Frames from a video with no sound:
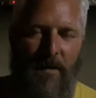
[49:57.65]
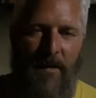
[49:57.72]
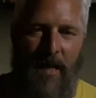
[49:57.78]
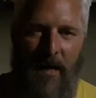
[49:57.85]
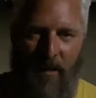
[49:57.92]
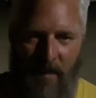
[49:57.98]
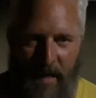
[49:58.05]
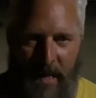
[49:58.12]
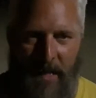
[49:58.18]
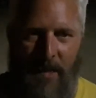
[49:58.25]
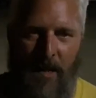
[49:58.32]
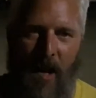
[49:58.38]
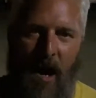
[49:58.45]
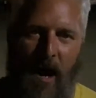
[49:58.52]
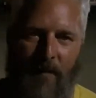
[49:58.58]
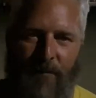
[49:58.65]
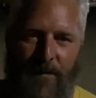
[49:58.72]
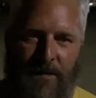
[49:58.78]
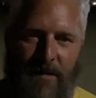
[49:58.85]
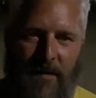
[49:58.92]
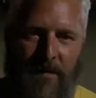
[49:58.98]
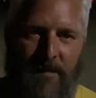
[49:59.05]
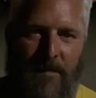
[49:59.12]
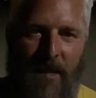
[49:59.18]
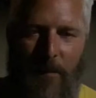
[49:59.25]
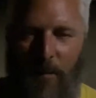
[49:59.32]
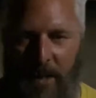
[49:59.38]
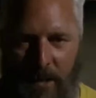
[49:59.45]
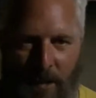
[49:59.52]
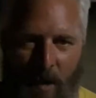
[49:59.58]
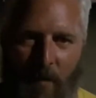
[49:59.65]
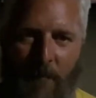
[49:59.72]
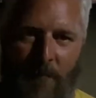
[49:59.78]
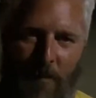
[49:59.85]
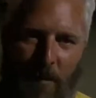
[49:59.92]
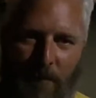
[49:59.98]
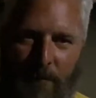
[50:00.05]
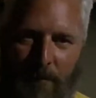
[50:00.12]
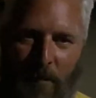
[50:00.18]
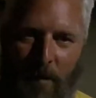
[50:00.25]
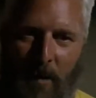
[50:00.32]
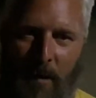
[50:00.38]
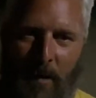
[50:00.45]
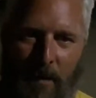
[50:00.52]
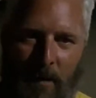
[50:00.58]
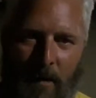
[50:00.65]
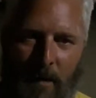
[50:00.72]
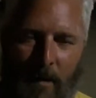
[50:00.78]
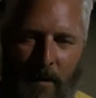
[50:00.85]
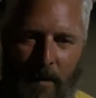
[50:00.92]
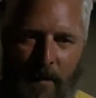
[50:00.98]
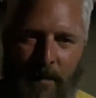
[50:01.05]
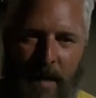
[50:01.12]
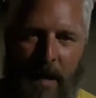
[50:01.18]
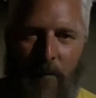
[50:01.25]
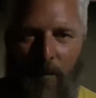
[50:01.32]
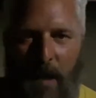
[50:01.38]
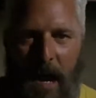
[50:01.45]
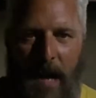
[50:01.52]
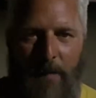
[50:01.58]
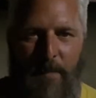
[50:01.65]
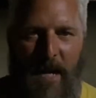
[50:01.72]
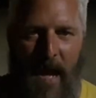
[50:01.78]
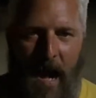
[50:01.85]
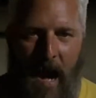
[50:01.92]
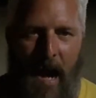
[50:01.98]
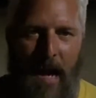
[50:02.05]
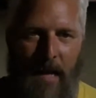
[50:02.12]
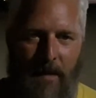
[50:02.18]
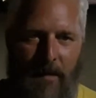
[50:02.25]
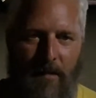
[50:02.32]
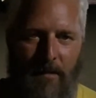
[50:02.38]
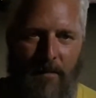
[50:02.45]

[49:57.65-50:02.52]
that are in the offices that we don't vote for that ride behind